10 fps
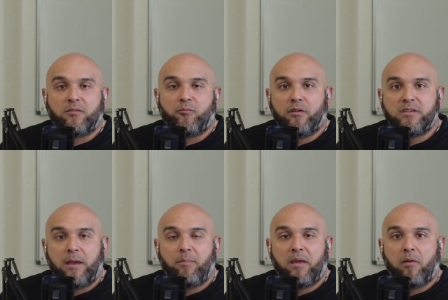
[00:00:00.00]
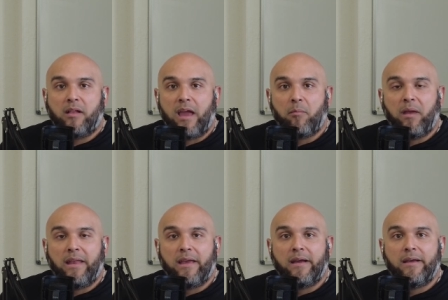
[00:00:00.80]
Real J P
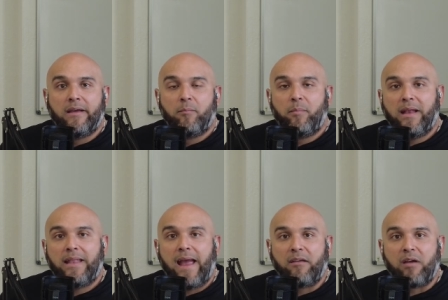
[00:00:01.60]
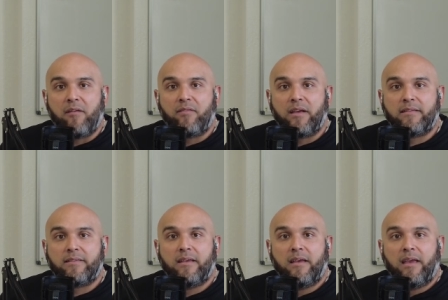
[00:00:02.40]
Multimedia, Big Daddy Graphics,
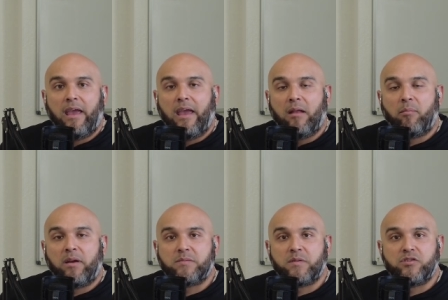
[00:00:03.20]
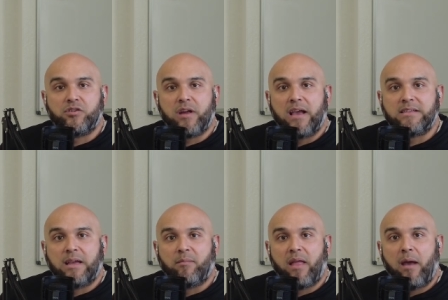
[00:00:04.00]
and Pearsburg Junior High STEM
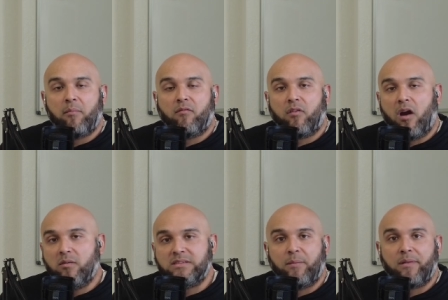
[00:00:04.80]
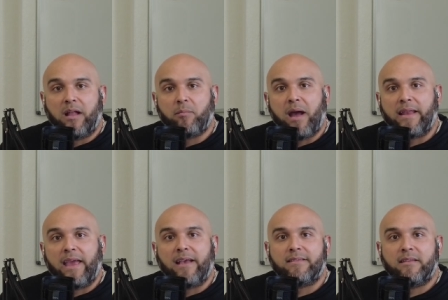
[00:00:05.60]
Lab for always helping out the
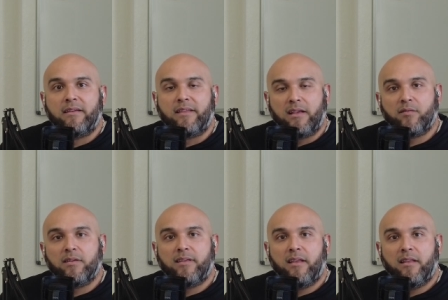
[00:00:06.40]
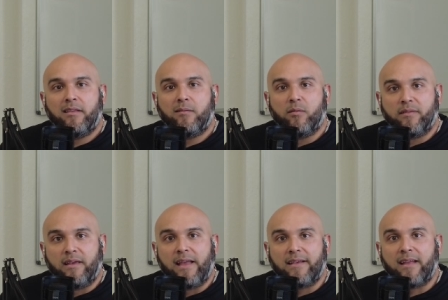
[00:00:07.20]
podcast. Thanks for listening. We'll see you
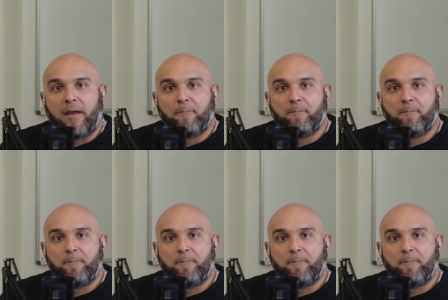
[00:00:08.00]
next time.